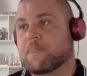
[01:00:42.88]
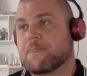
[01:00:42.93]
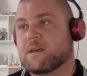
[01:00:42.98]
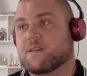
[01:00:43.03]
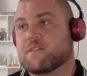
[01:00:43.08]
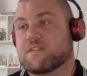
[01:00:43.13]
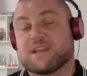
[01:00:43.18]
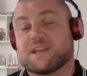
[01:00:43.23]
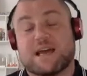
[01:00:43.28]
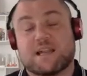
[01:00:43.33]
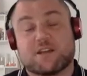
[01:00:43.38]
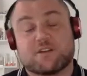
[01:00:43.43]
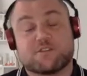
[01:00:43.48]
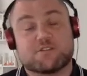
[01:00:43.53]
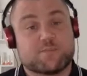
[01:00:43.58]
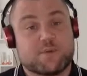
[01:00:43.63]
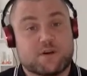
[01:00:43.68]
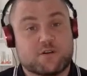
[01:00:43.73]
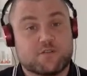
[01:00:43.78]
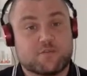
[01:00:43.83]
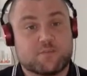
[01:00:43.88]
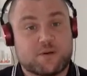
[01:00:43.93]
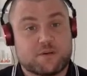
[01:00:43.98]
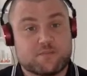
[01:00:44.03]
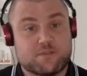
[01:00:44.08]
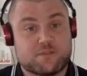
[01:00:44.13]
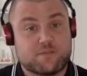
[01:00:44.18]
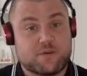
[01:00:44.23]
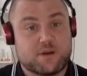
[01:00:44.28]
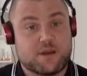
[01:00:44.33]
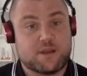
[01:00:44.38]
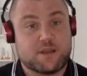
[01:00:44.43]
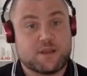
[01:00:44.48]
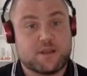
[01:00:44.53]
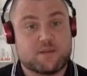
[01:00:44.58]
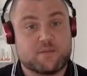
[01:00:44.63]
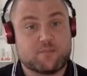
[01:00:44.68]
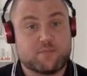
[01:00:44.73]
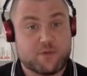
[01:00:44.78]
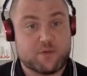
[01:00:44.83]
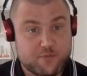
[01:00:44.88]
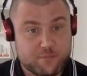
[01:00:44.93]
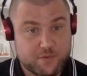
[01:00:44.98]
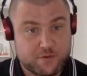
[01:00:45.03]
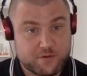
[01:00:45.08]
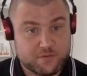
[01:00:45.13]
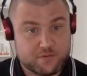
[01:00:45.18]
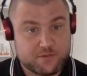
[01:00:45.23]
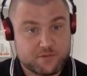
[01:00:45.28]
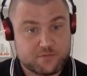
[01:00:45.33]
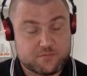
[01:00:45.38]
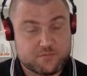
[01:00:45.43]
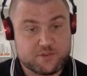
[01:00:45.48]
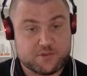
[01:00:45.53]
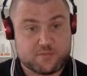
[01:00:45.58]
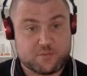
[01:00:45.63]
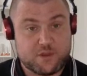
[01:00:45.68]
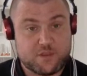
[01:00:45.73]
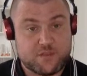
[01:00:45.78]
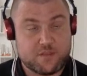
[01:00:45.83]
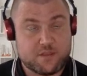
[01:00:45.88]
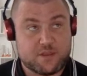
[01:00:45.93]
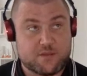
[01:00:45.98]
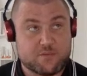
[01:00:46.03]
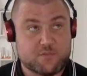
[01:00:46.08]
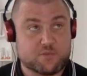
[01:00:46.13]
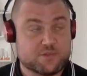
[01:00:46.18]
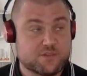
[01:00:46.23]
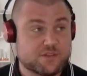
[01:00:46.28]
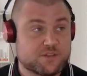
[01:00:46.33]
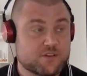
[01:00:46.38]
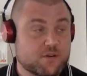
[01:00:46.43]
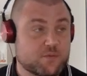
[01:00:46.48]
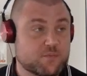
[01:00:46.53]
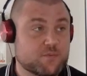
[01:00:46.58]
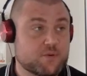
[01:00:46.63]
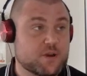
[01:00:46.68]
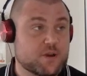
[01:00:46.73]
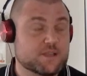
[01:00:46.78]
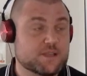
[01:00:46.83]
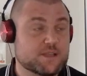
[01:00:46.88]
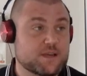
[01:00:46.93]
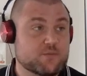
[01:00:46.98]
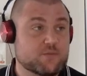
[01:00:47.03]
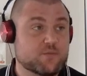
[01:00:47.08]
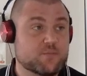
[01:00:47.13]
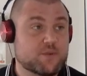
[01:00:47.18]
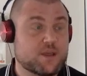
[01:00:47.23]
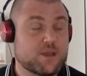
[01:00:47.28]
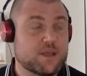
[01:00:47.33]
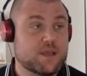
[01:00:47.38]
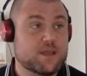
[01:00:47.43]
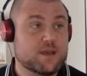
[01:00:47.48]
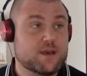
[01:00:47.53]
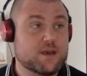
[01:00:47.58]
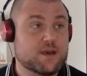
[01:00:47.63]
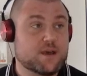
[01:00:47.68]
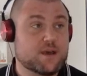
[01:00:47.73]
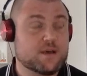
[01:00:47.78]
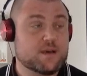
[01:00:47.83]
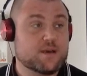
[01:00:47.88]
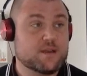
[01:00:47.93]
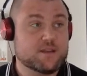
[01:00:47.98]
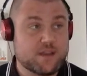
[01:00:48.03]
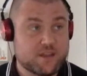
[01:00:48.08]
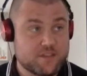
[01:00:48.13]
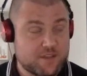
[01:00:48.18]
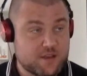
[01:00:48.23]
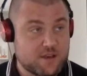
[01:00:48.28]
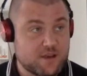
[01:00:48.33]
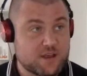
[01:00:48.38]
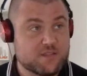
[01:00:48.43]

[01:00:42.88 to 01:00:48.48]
The Gallows poll published by Blue Moose, which won the Walter Scott Prize, that would be another.